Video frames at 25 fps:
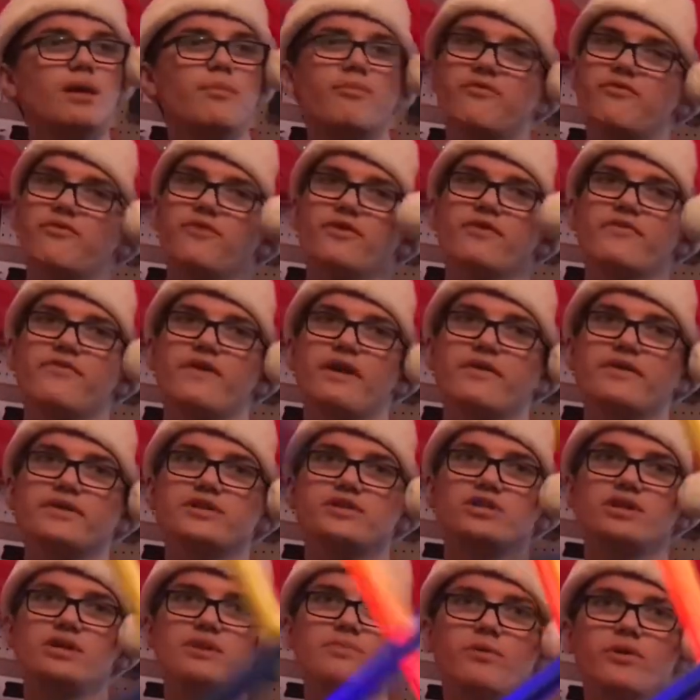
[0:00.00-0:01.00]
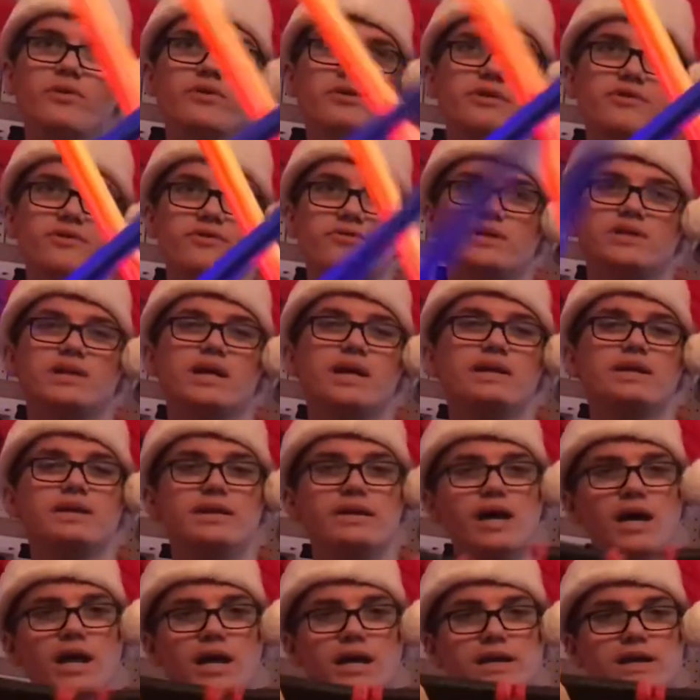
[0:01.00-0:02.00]
for very cheap, only
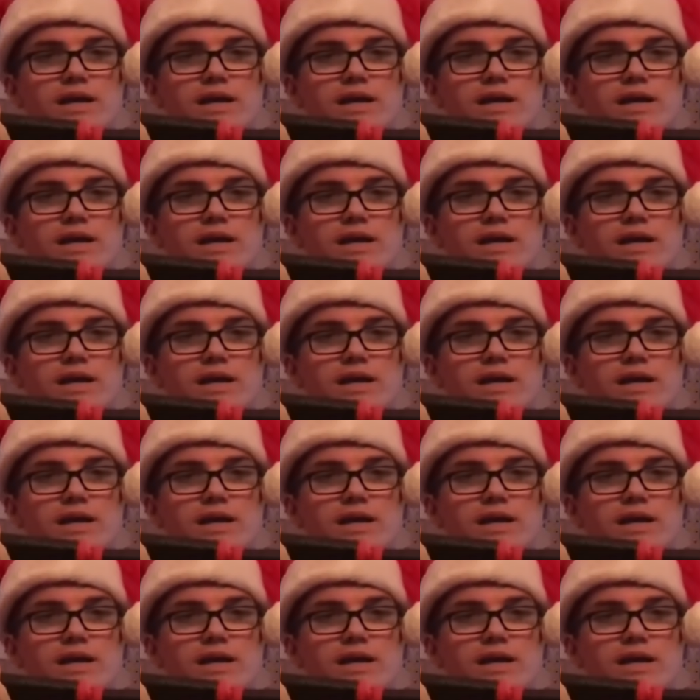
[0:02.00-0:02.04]
$3.99.